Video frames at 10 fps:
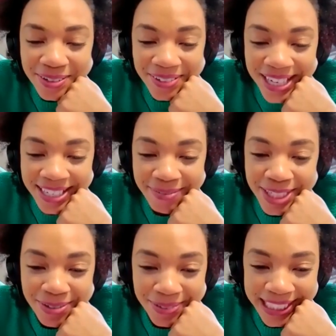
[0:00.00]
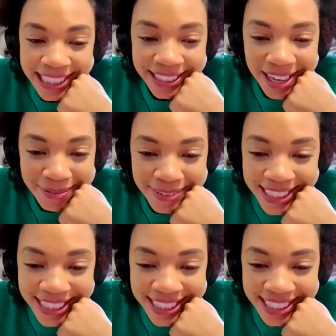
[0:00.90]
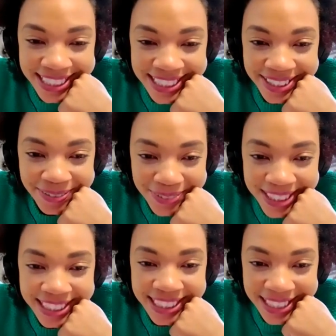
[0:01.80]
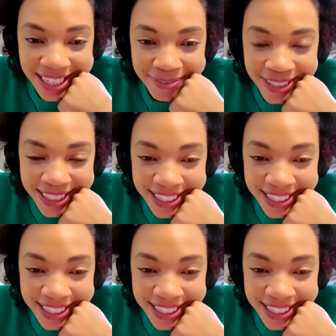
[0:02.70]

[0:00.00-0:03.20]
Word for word: great. That means you really love it. You really yeah. love it.